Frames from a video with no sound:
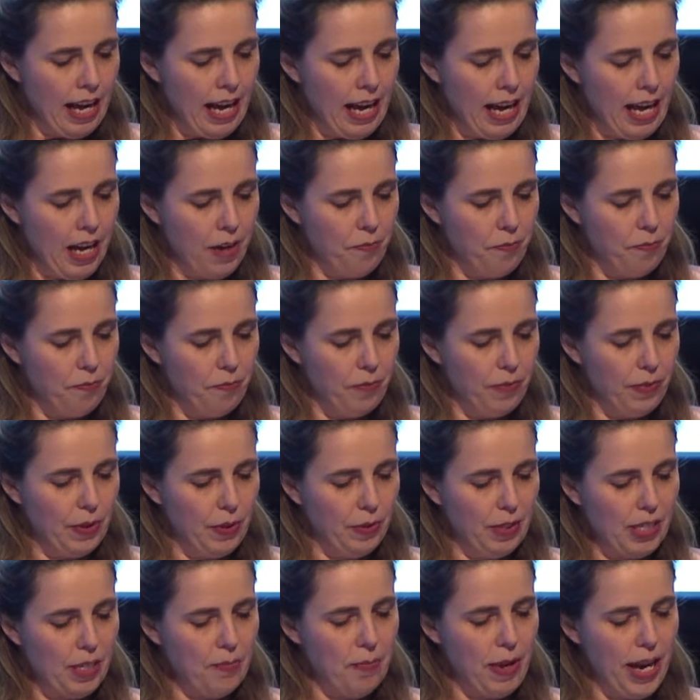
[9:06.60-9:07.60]

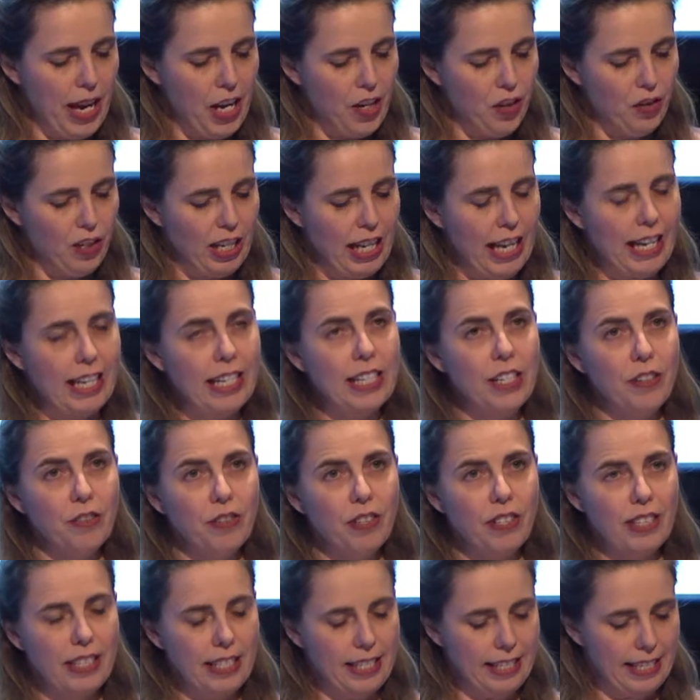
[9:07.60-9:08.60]
There were some age-related
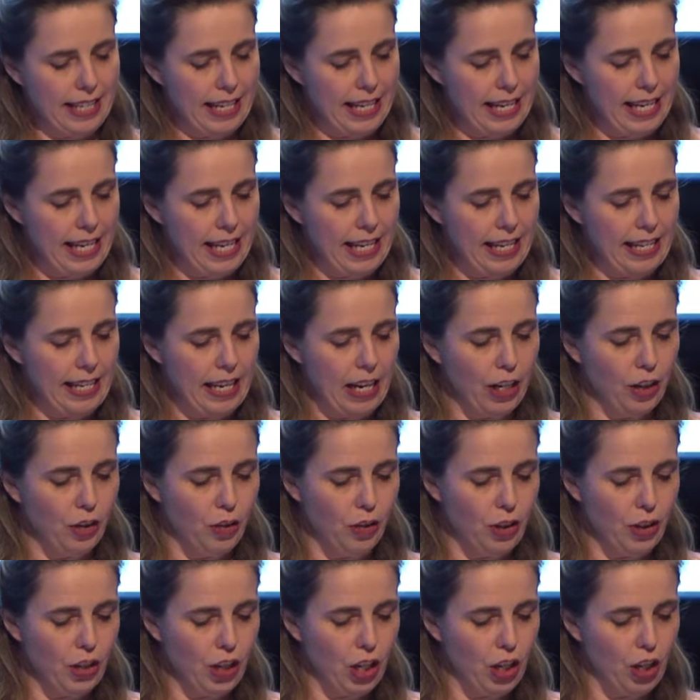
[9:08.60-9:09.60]
differences here.
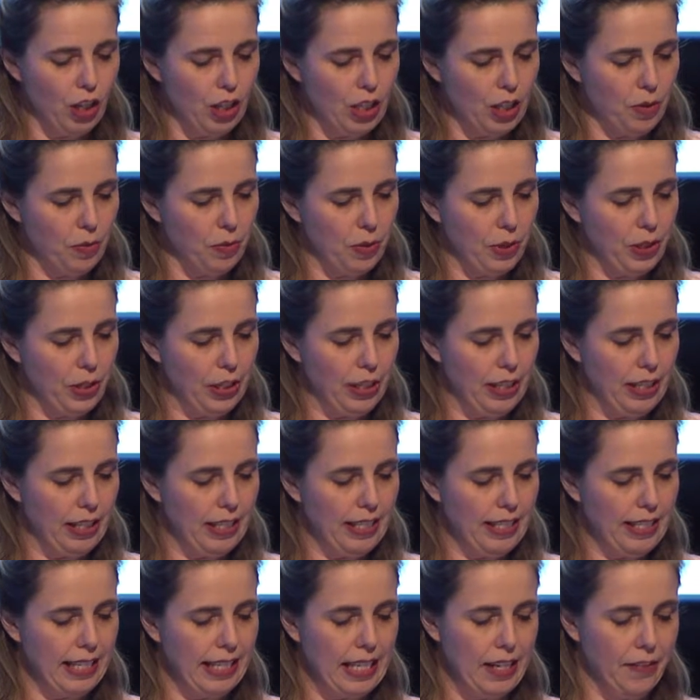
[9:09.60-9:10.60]
Younger adults
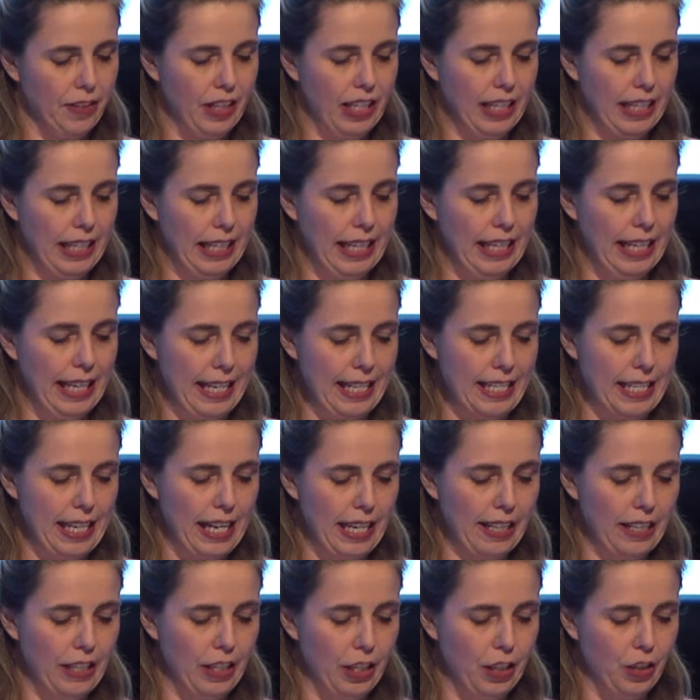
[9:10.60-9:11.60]
were significantly less
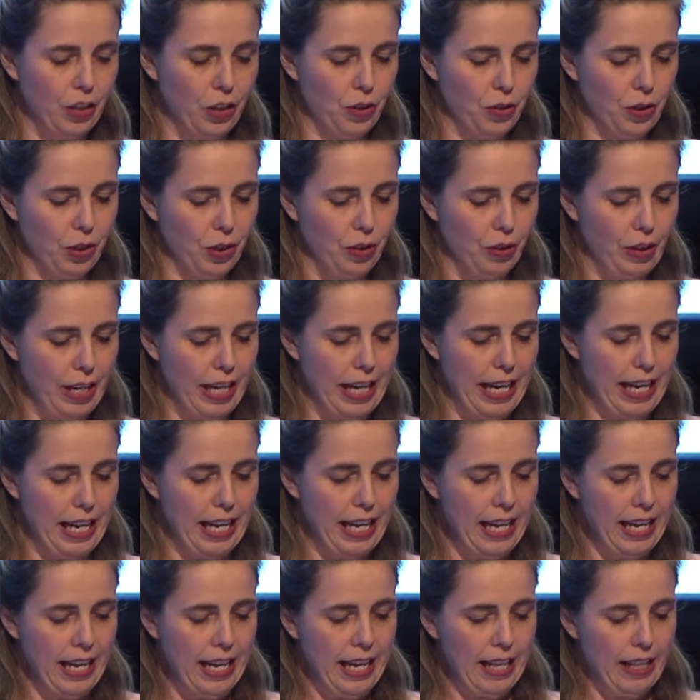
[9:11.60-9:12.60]
likely to agree
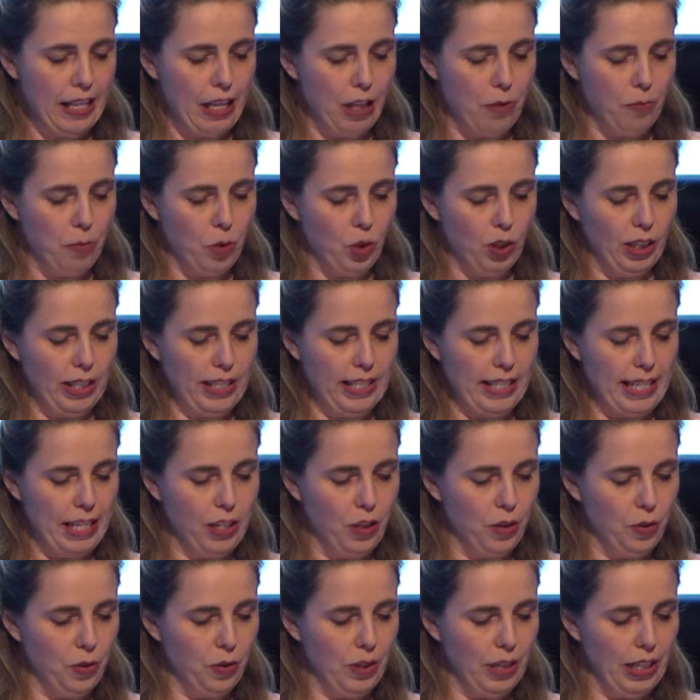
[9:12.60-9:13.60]
that the booklets
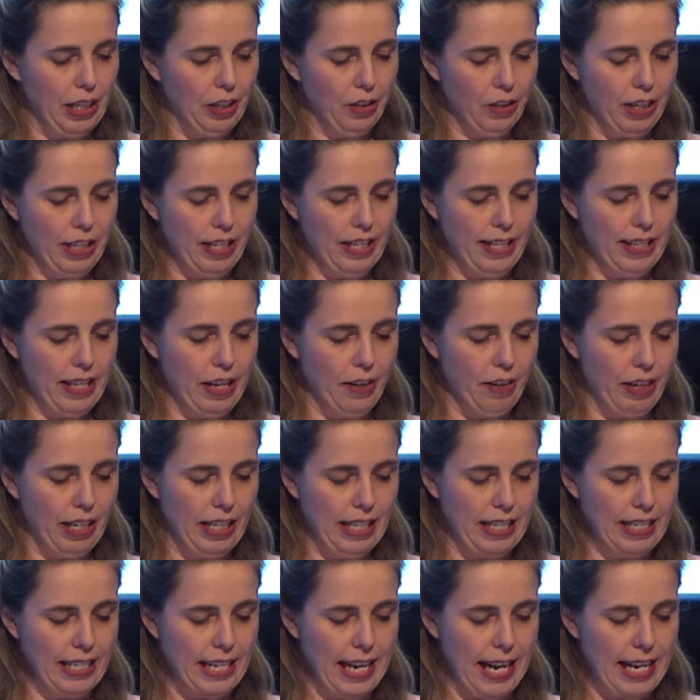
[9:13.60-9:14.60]
led to an increase in their
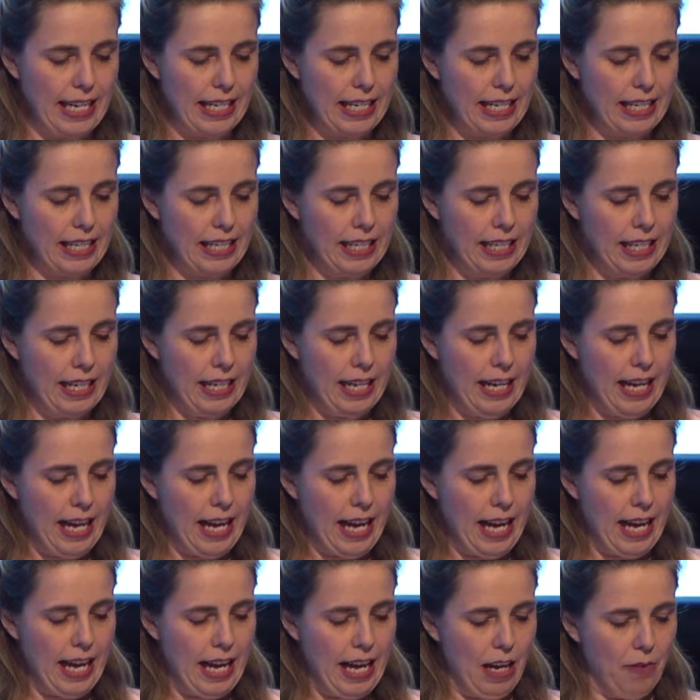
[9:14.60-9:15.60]
understanding,
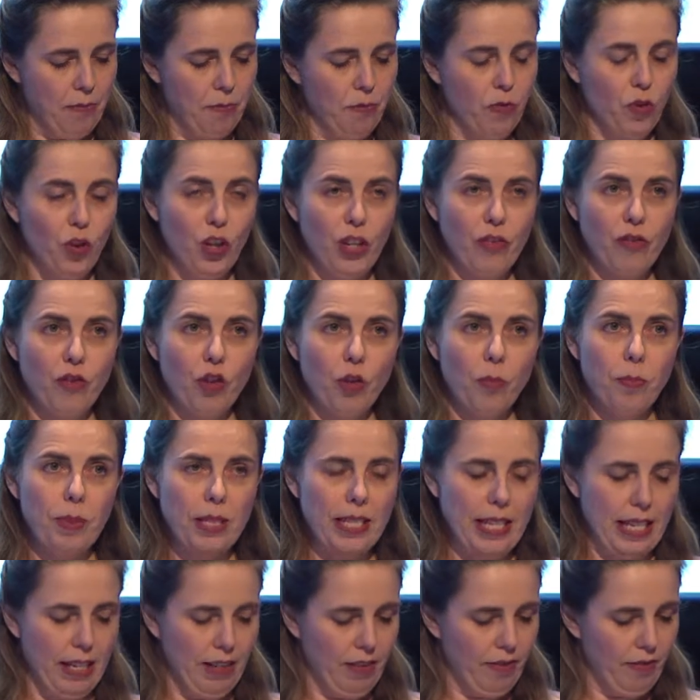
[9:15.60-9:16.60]

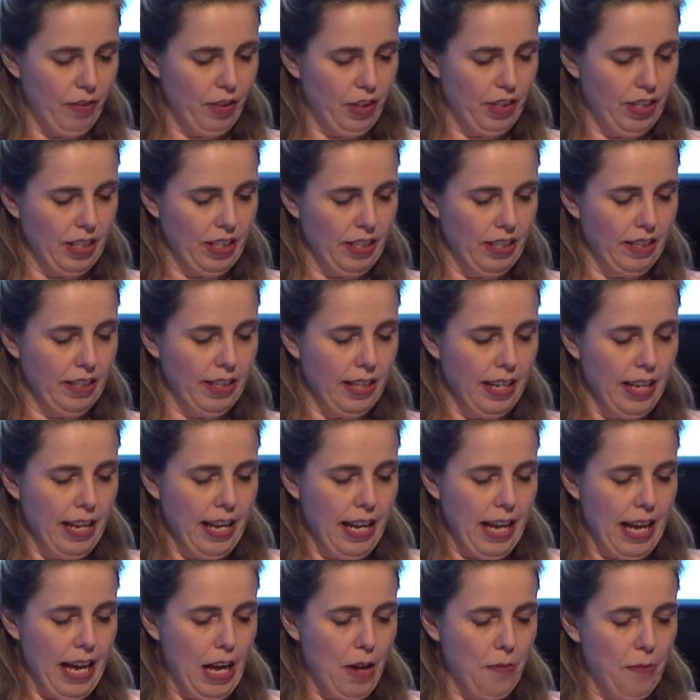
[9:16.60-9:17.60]
44% versus
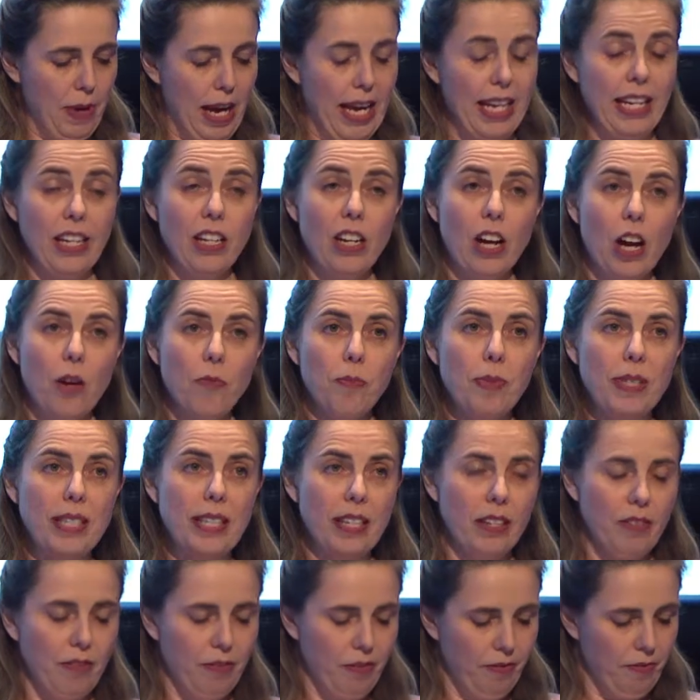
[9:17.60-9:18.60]

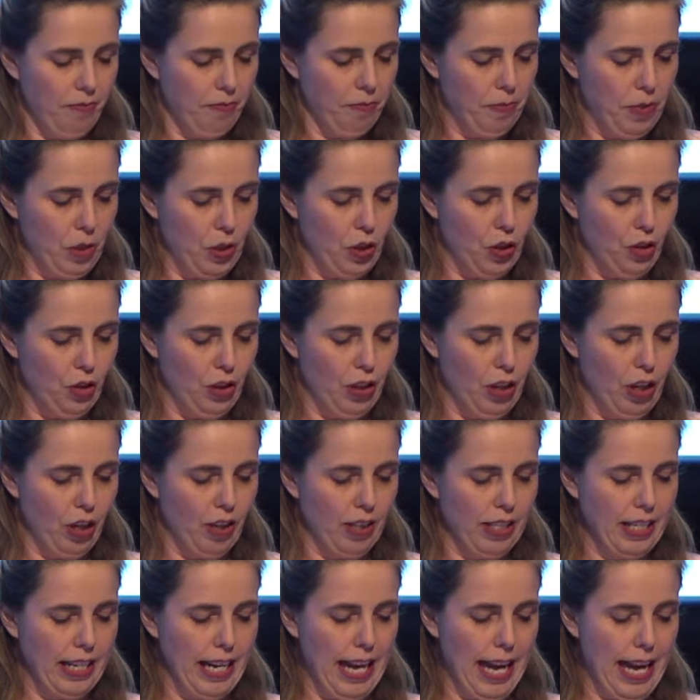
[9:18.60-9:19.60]
89% of mature
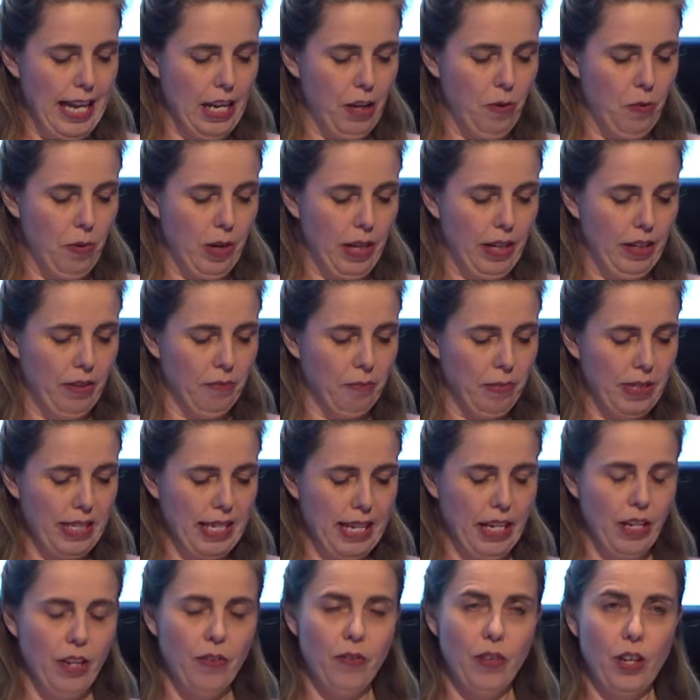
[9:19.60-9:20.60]
adults and
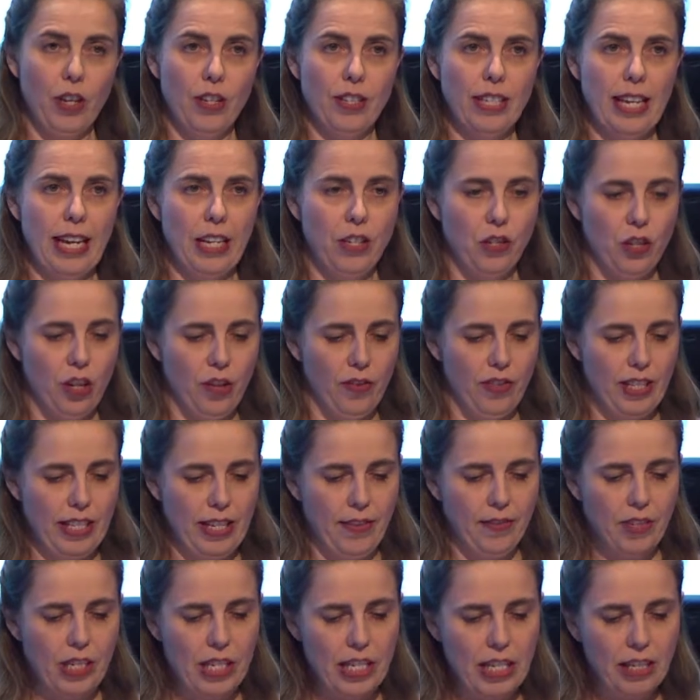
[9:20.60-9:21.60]
81% of those aged over
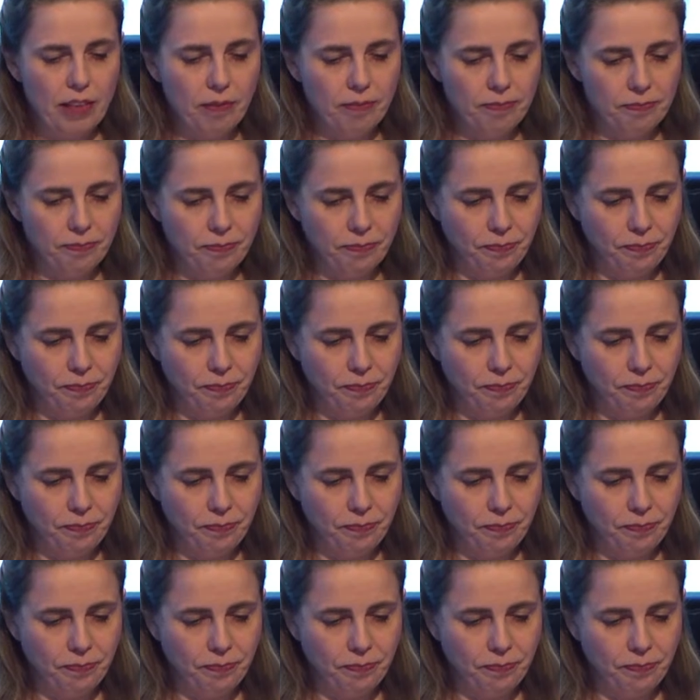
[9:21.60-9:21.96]
70.